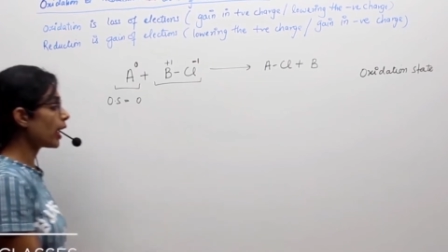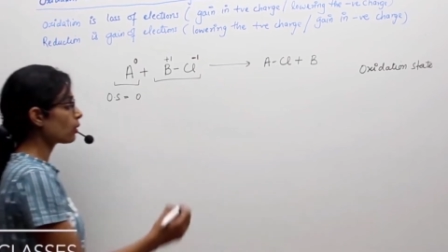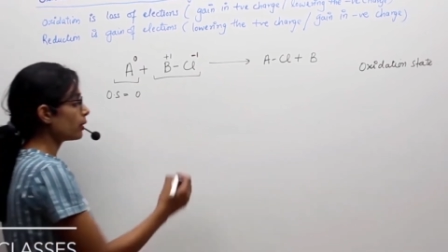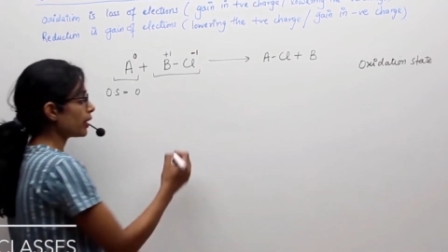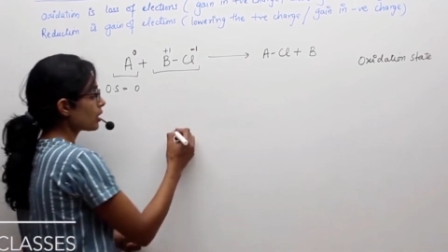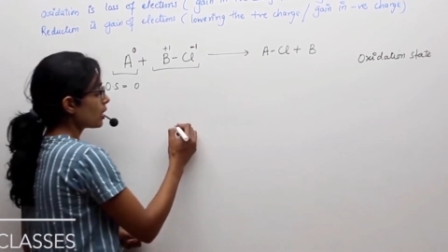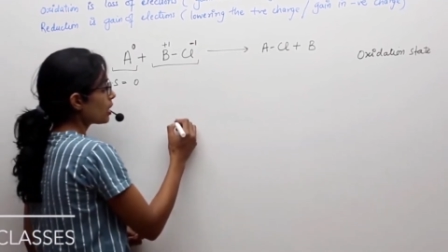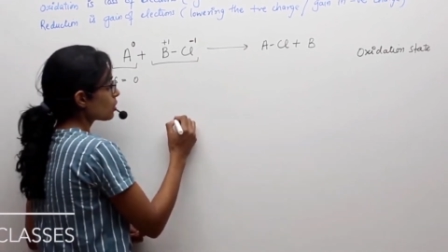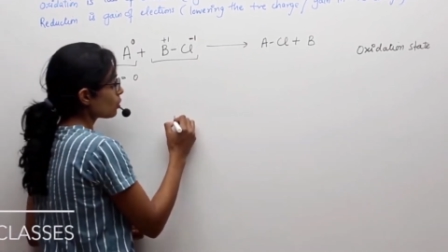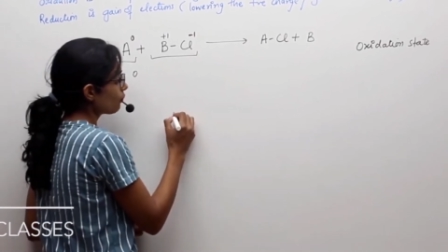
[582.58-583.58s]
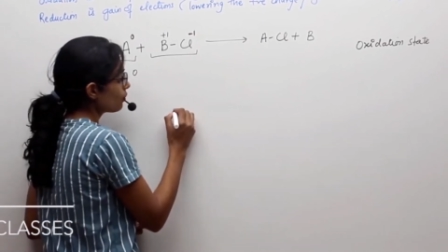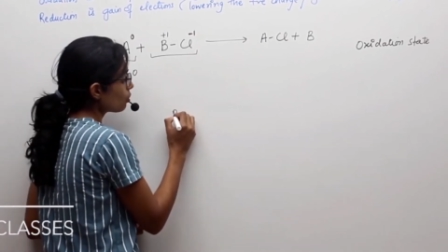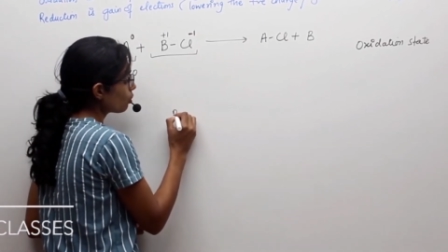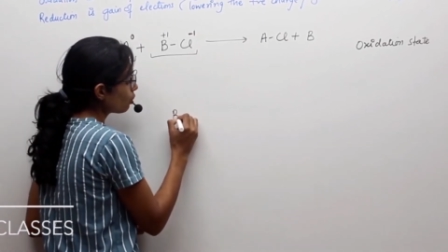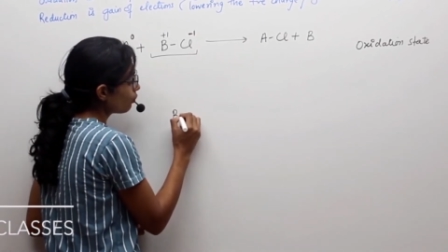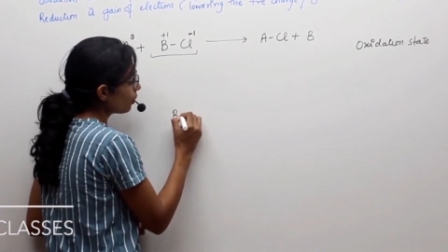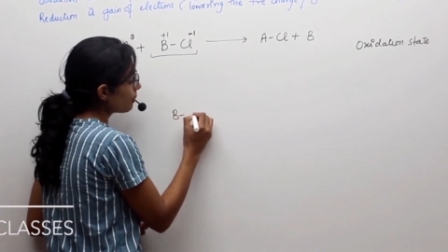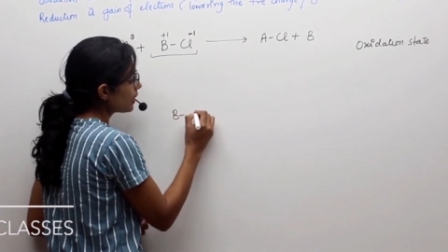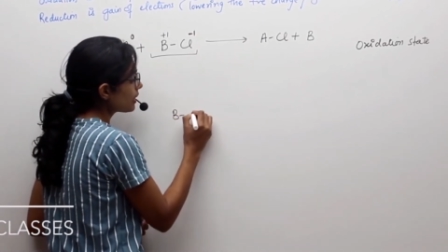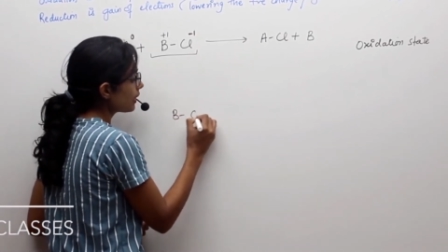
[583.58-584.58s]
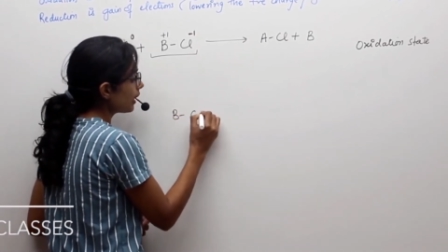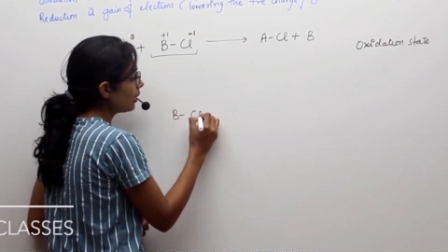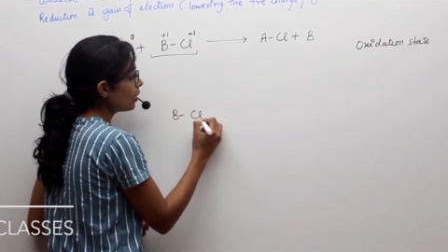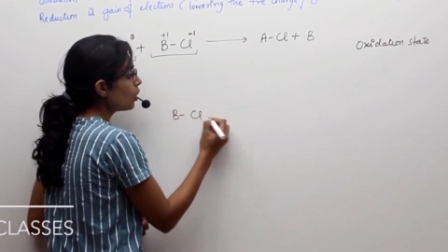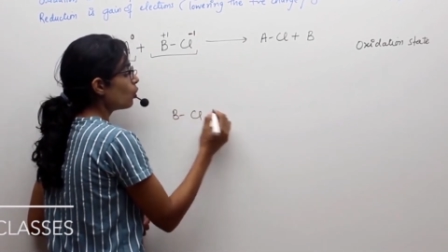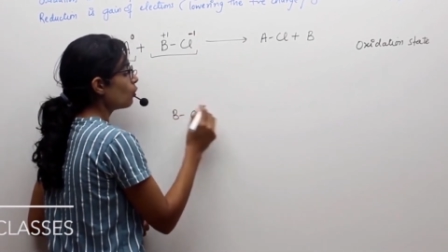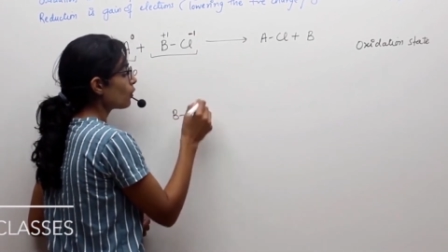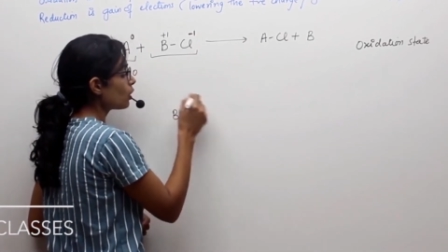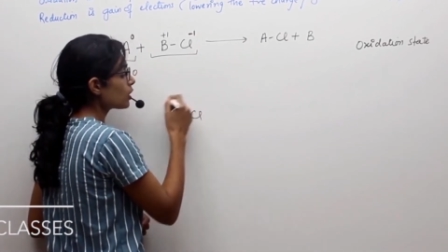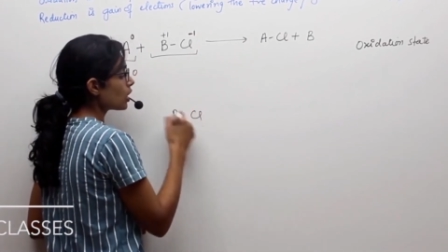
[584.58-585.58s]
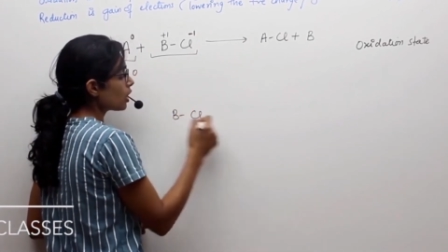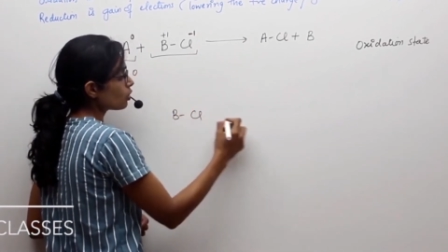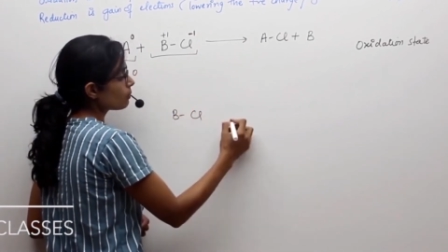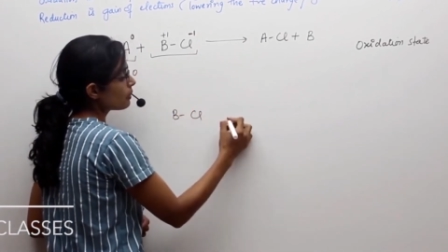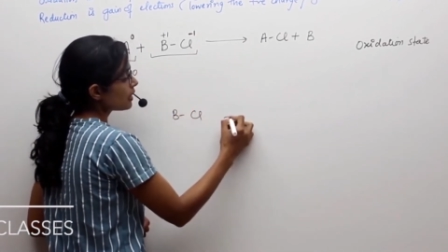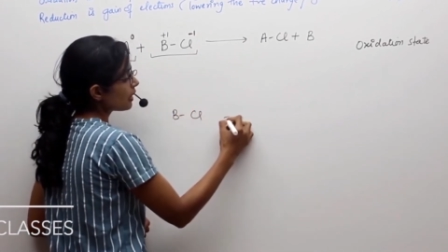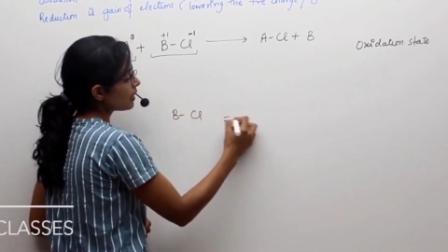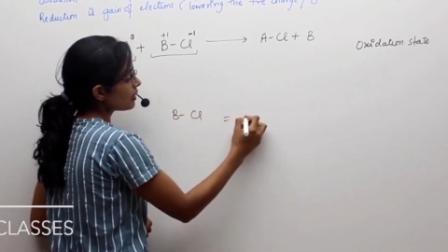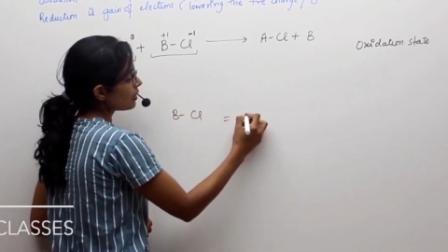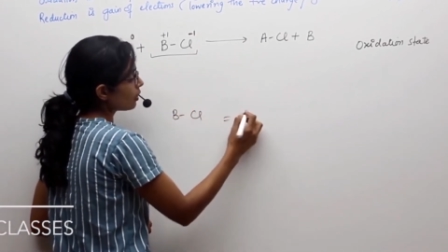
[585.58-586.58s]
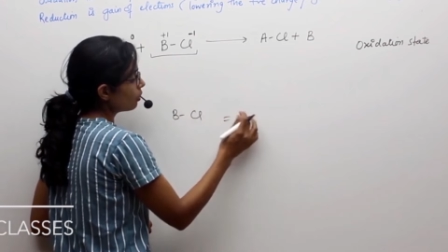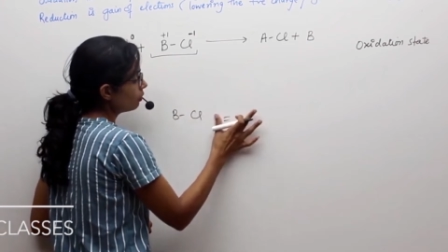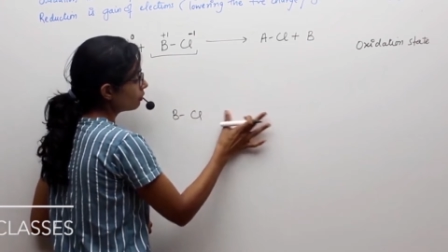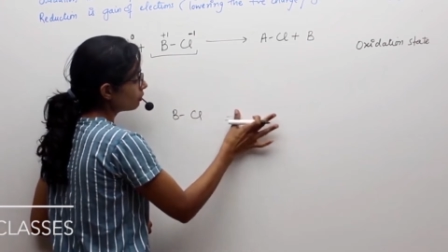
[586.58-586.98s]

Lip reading: calculate. So if you don't know for BCl, overall charge on BCl is 0.